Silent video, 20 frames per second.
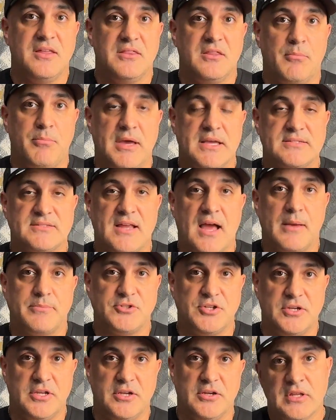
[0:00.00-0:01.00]
the best
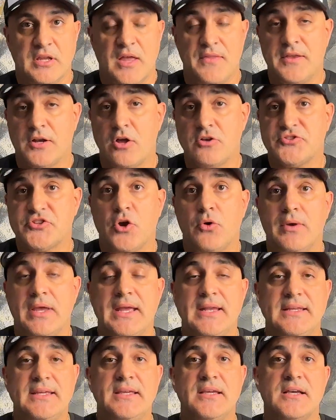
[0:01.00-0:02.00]
option here. And then also
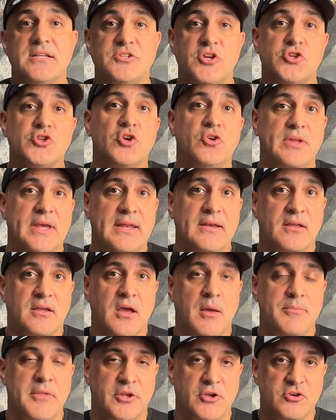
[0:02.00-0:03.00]
any additional
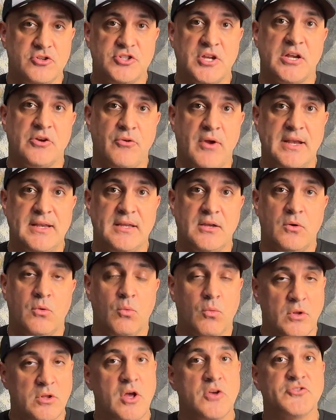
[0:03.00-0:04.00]
income that you're generating,
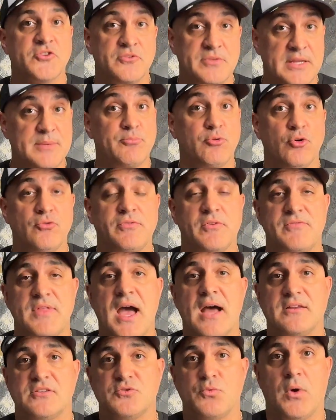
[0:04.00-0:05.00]
we'll also need proof of
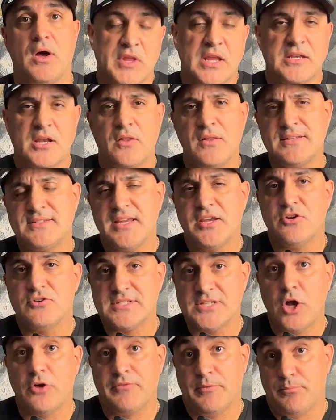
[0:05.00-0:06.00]
that as well. Now let's say you're
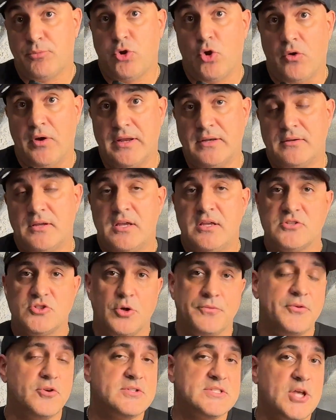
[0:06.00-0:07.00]
self-employed. So
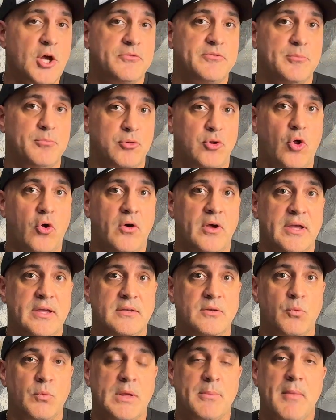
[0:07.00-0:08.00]
if you're
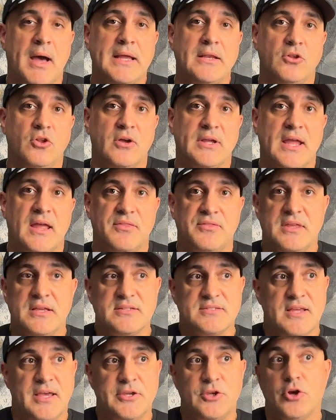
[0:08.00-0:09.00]
self-employed, we might look at
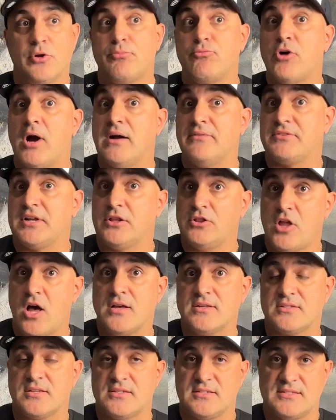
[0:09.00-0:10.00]
things like your profit and
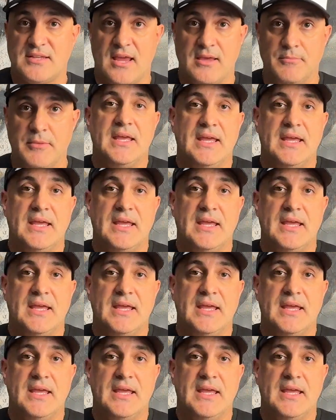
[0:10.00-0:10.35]
loss statement